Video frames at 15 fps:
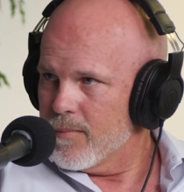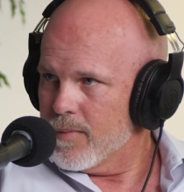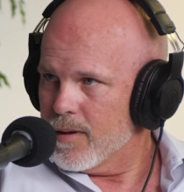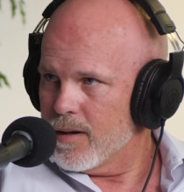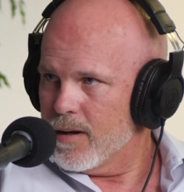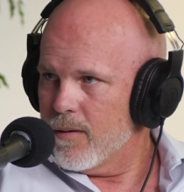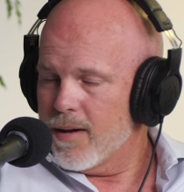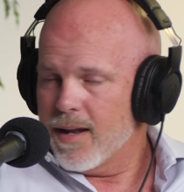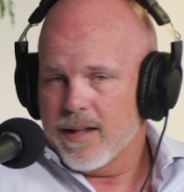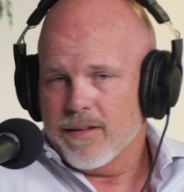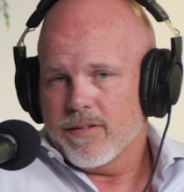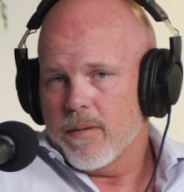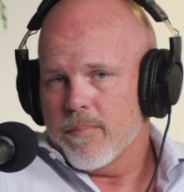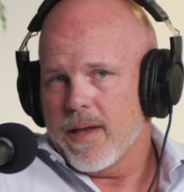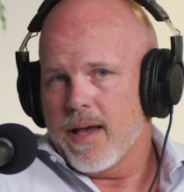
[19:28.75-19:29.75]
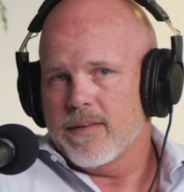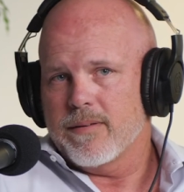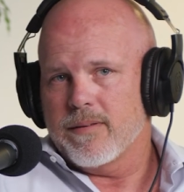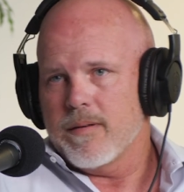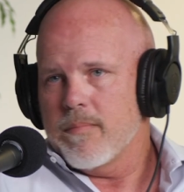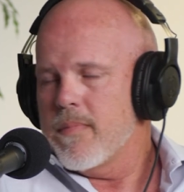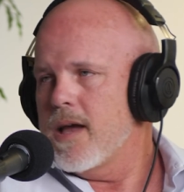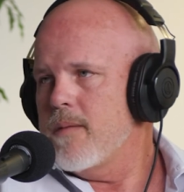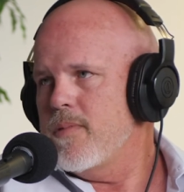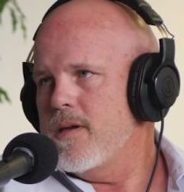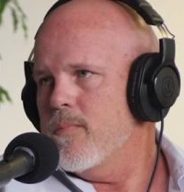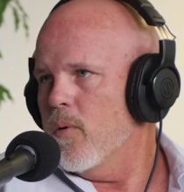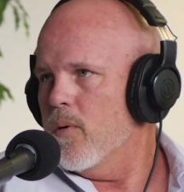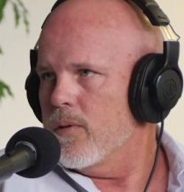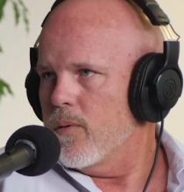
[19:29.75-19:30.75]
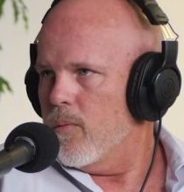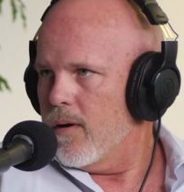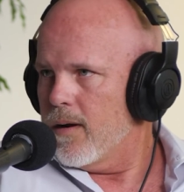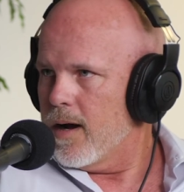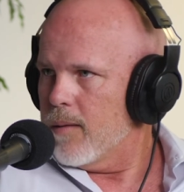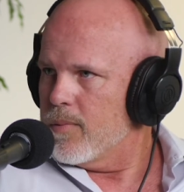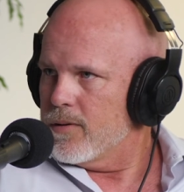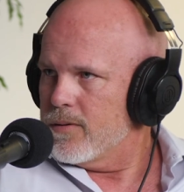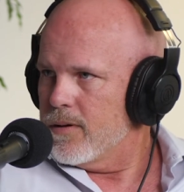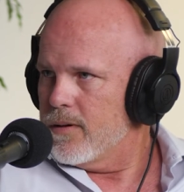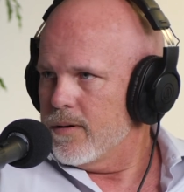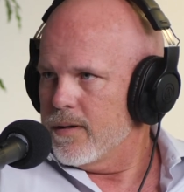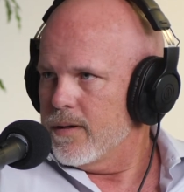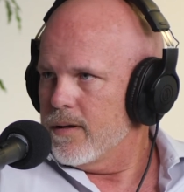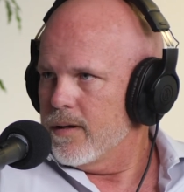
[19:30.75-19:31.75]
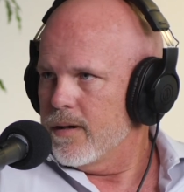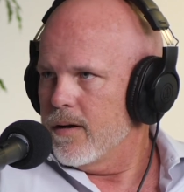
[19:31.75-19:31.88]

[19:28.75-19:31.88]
And in some cases, it may be more than one opportunity,